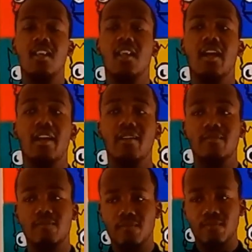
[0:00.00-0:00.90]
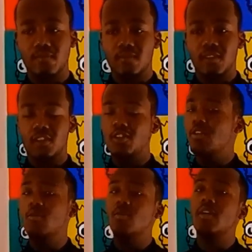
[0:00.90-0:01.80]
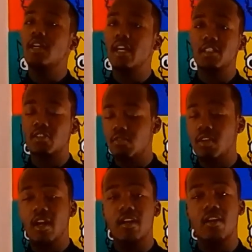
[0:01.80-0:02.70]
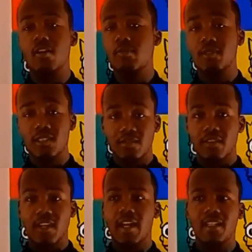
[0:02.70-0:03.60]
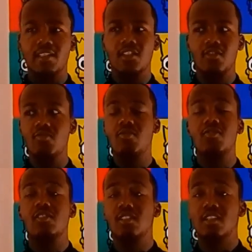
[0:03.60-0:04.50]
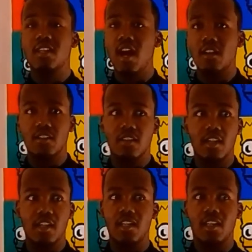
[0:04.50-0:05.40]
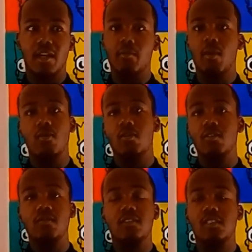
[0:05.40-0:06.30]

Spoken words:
Like, you don't want to catch no gonorrhea, herpes, and you going to the doctor and they like, bro, don't even